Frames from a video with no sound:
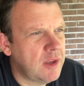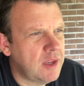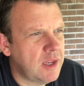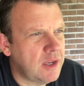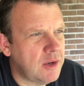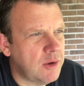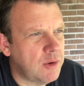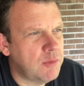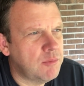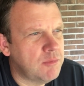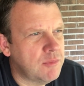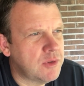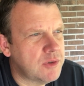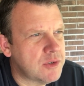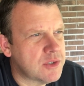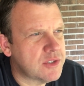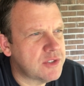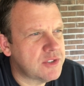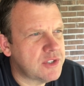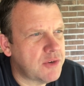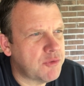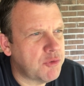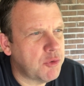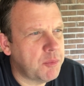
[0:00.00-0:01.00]
you know, there's
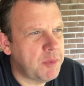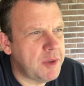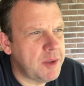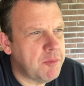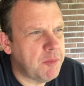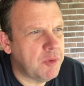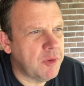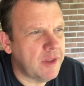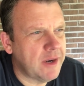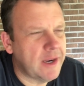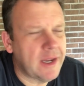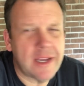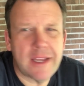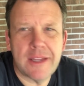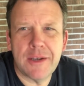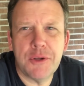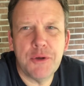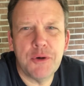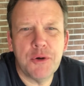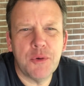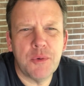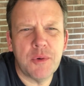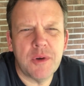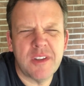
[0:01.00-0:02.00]
several people that I could
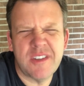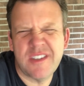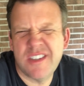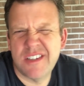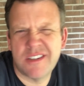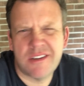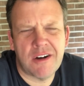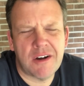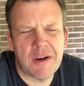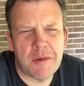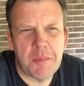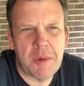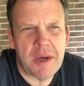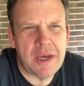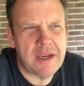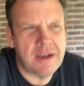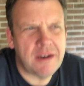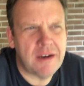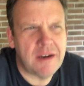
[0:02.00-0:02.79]
do it with. Just talk about